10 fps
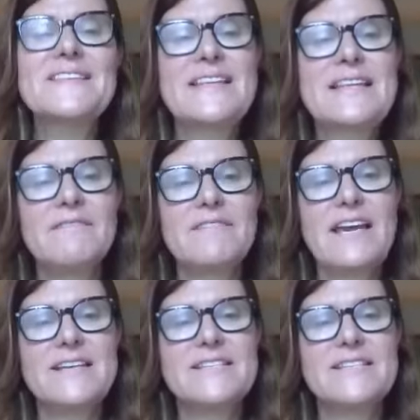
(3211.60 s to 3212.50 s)
lovely
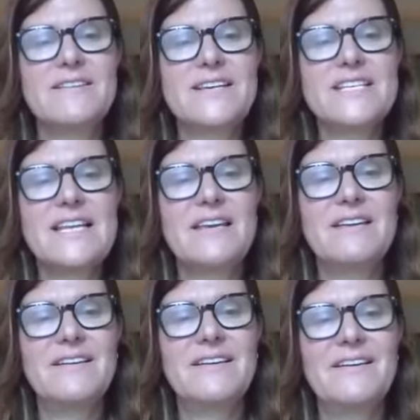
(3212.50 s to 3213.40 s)
idea, actually.
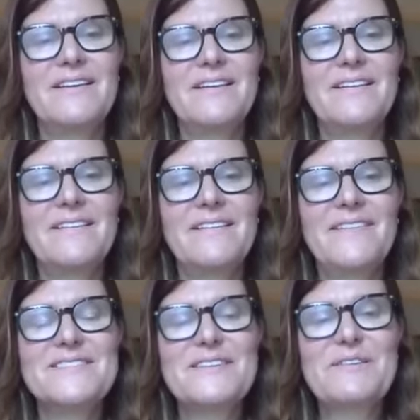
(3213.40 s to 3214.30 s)

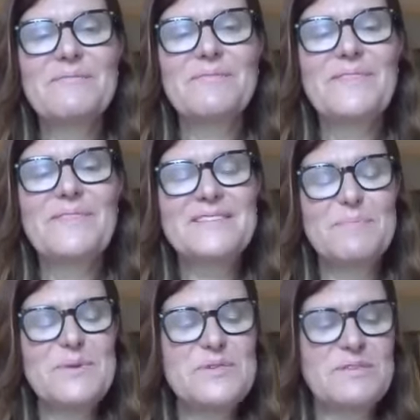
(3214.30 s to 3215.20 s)
Yeah. That's
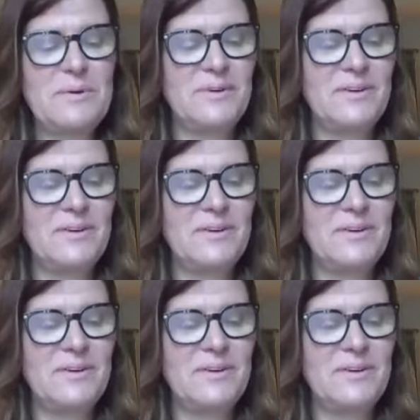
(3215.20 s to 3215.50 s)
beautiful.